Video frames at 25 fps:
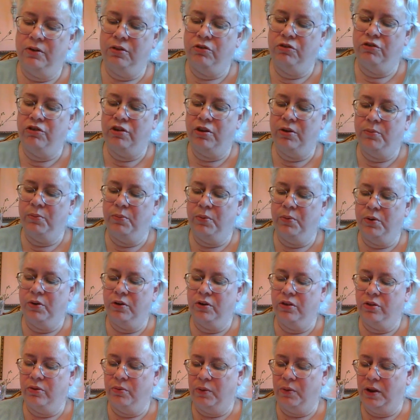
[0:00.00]

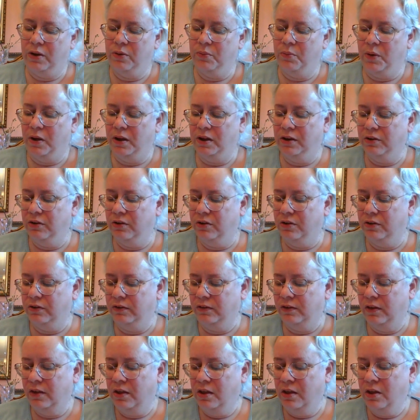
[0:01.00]
chipboard thread
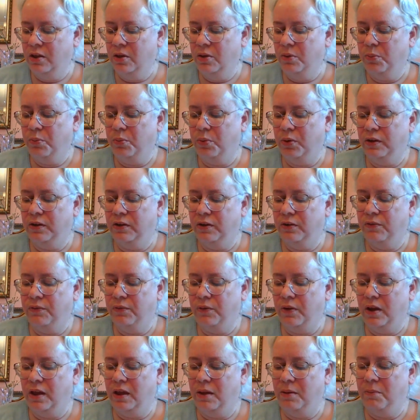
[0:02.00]
winders, printed
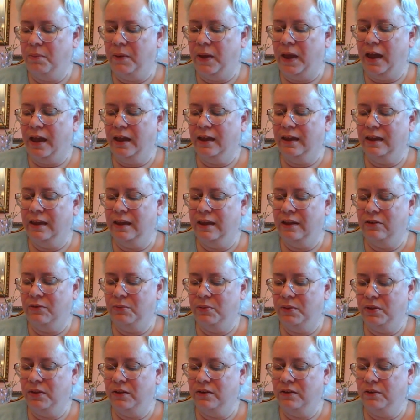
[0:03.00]
front and back, each
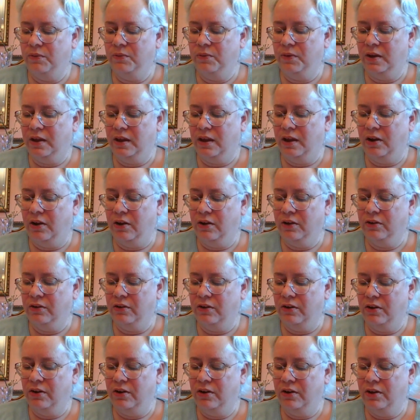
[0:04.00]
with a different
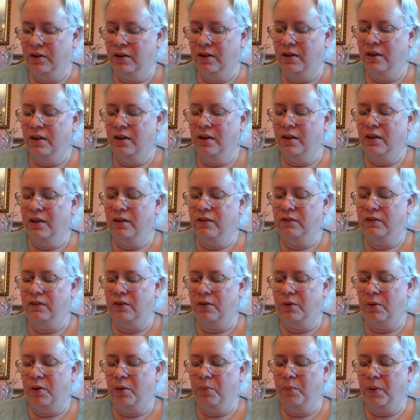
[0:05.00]
character.
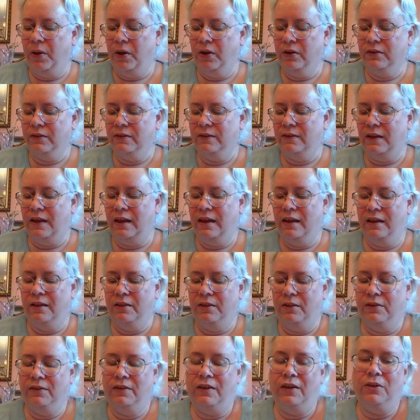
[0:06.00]
So a box set,
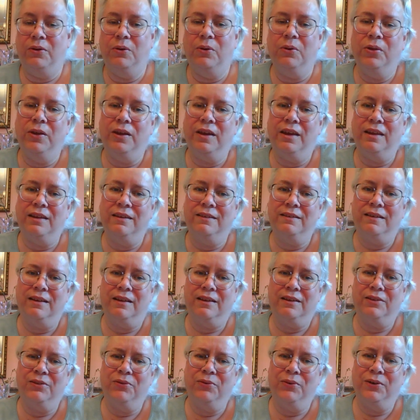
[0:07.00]
it looks like you only get
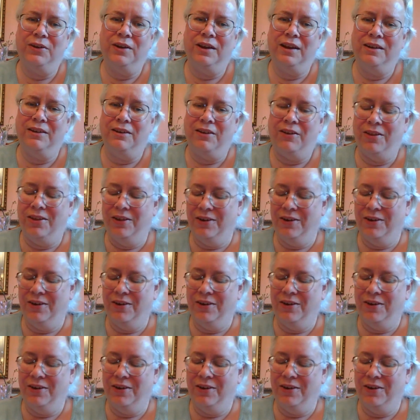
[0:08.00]
6 for $10.